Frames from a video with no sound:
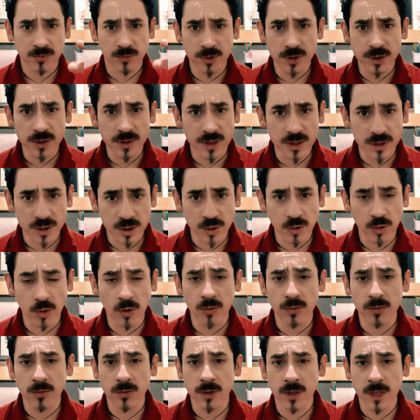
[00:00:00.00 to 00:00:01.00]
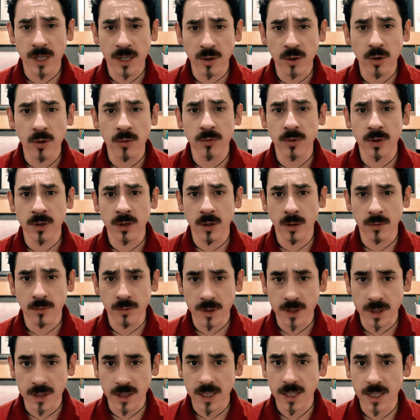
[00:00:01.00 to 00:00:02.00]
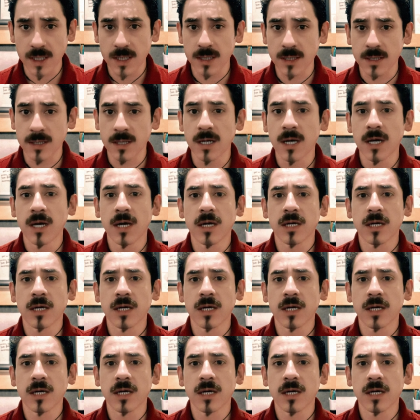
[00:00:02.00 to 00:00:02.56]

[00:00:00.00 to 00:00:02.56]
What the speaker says: when you're teaching over and over and over again,